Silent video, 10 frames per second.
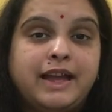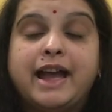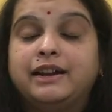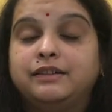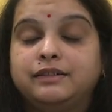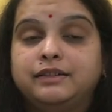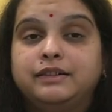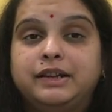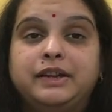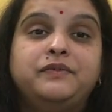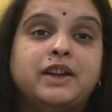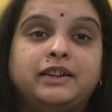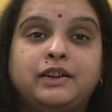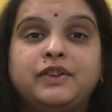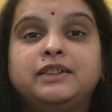and if we
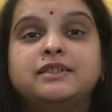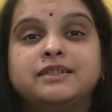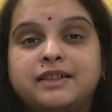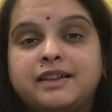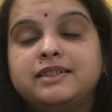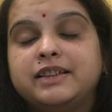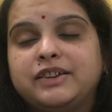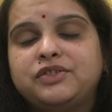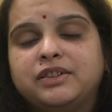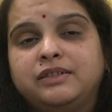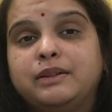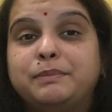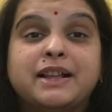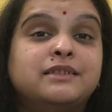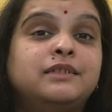are giving the cesarean section,
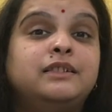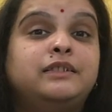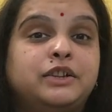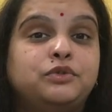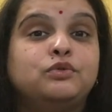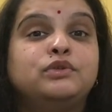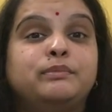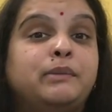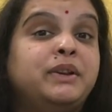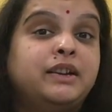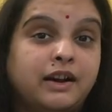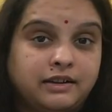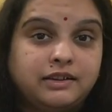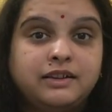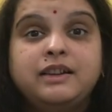the placental tissues may be
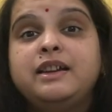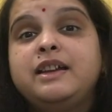cut